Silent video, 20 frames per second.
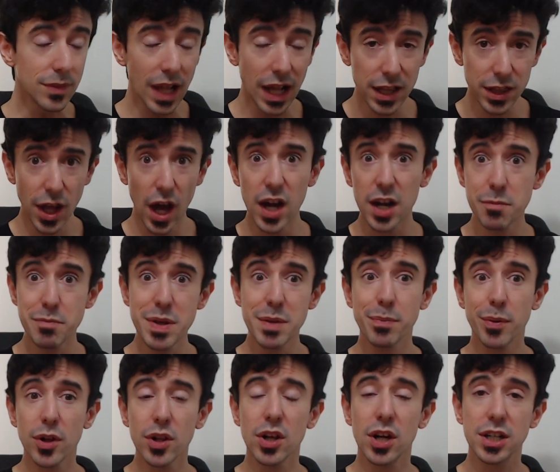A lot of
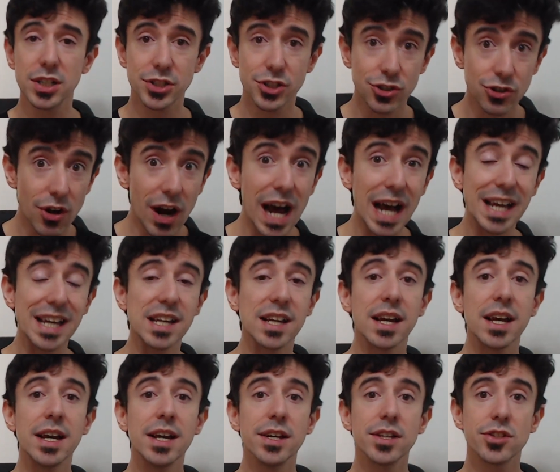people are trying
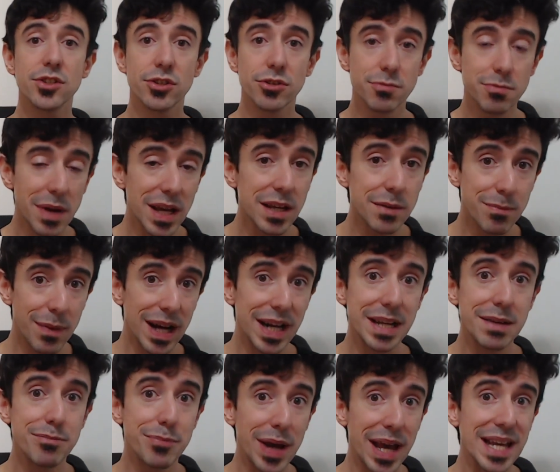to make
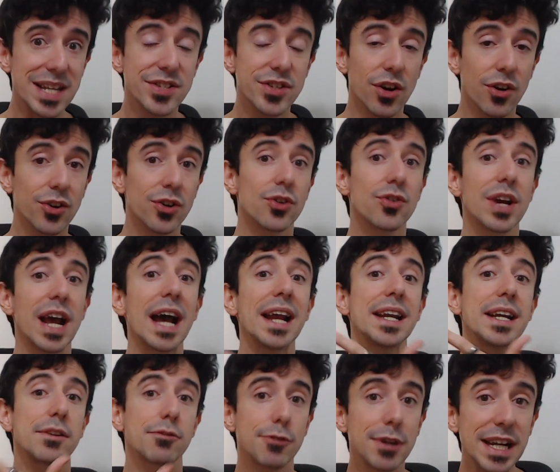money based on
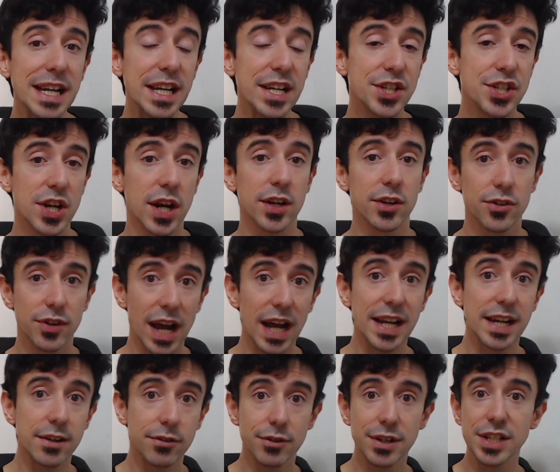organic reach, and
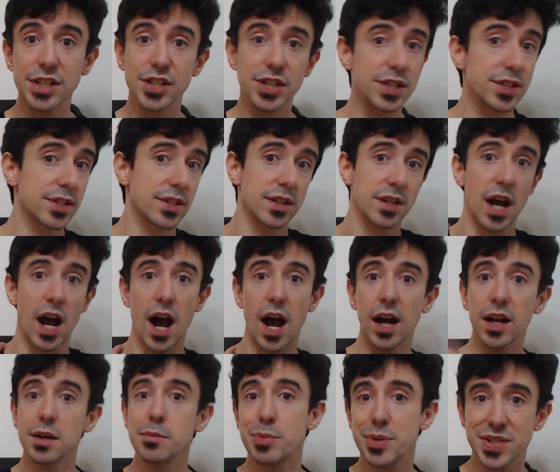organic reach is
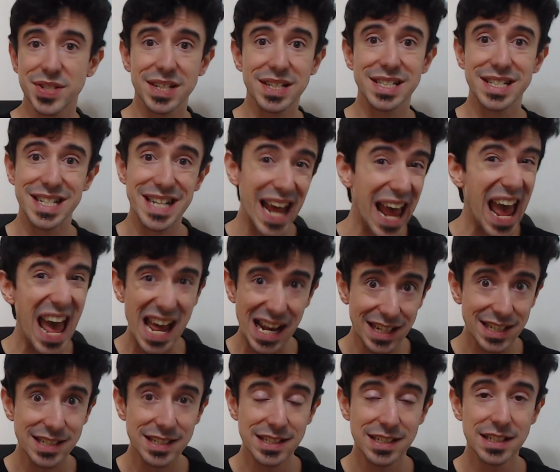100%
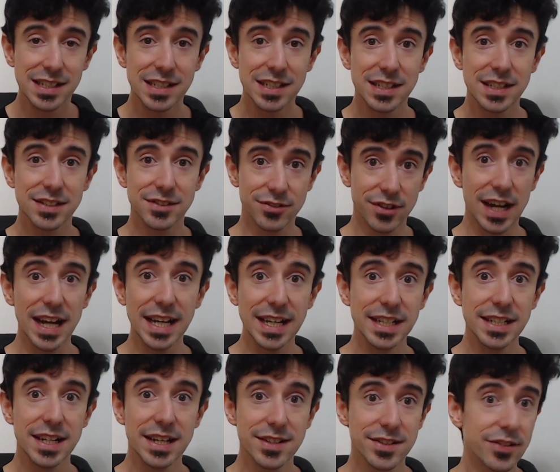dead,
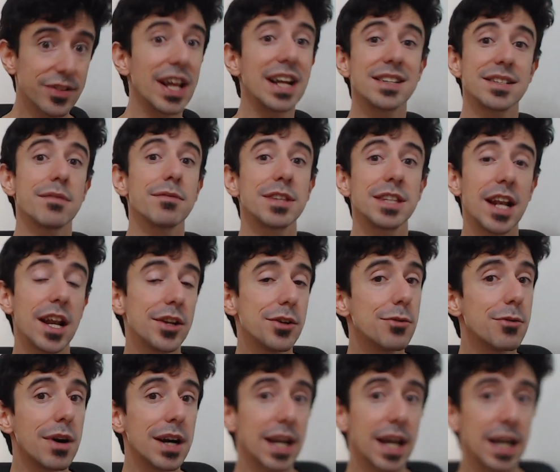right? So that is something that you
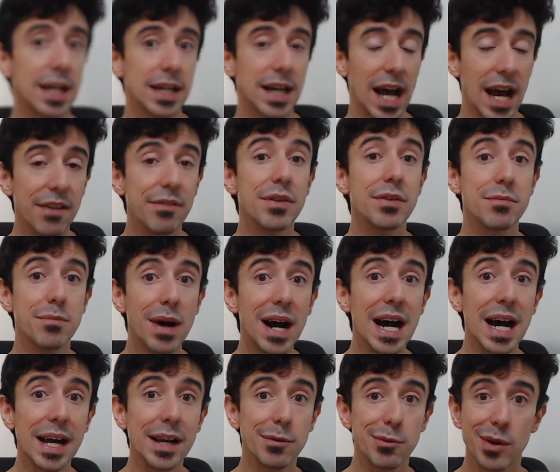want to have in
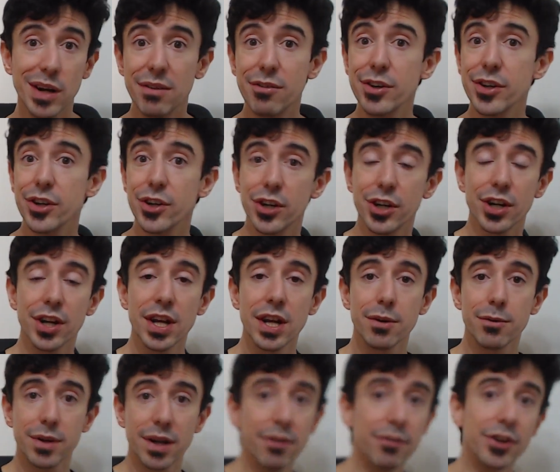mind whenever you're
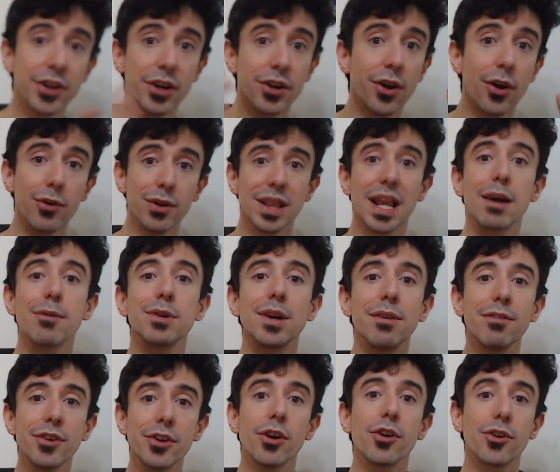going live,
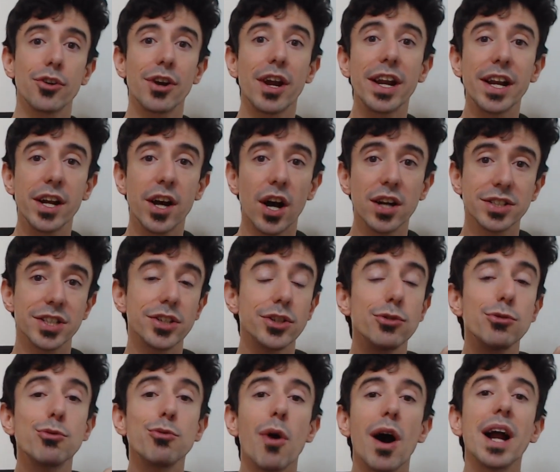whenever you're creating content.
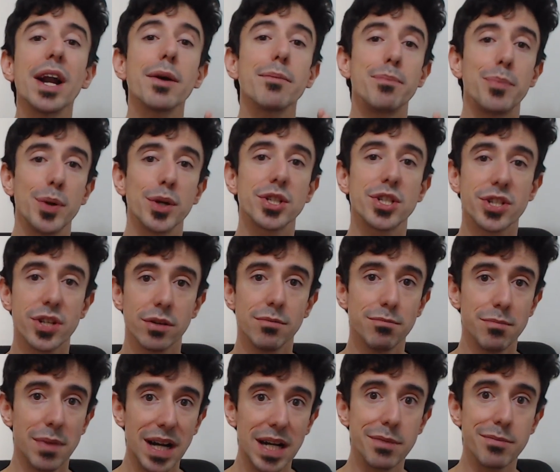You want to put
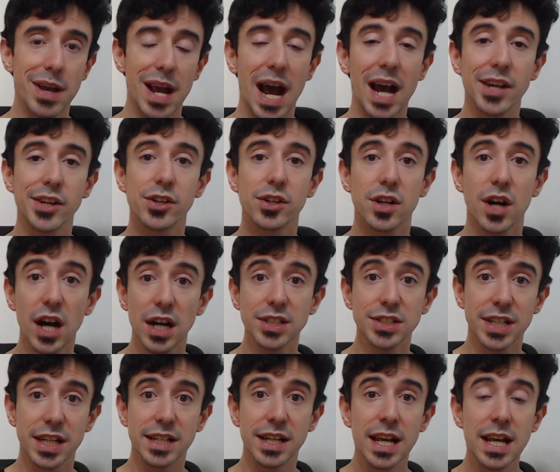some money behind your
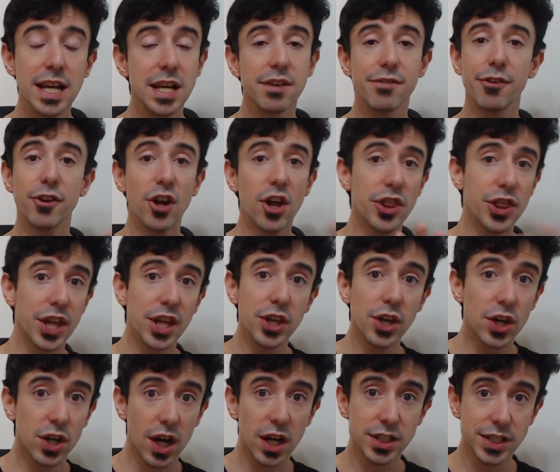content. If you don't think
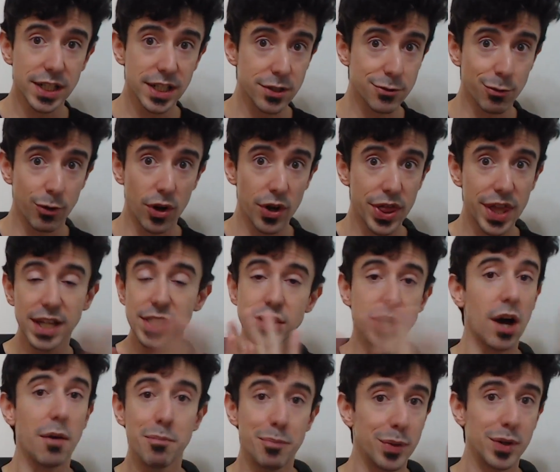your content is worth it,
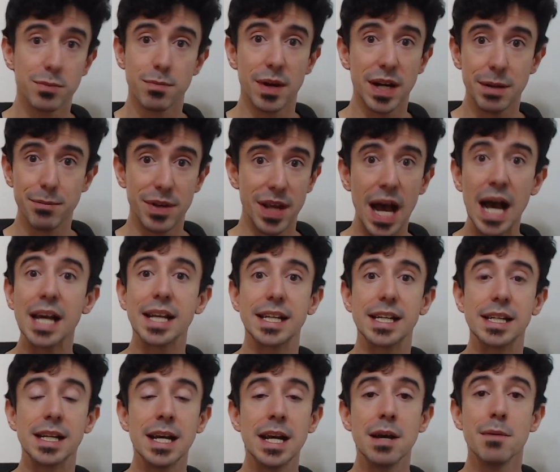don't put money behind
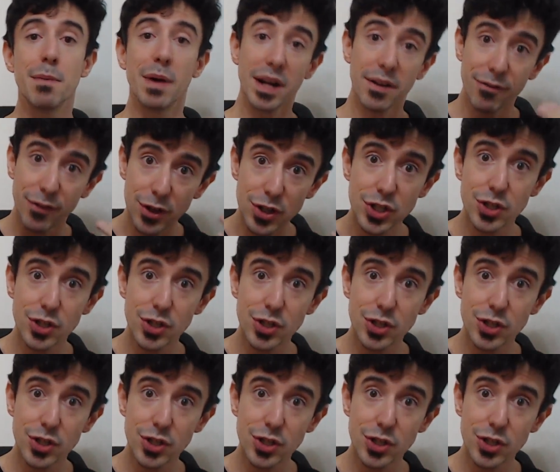it. But if you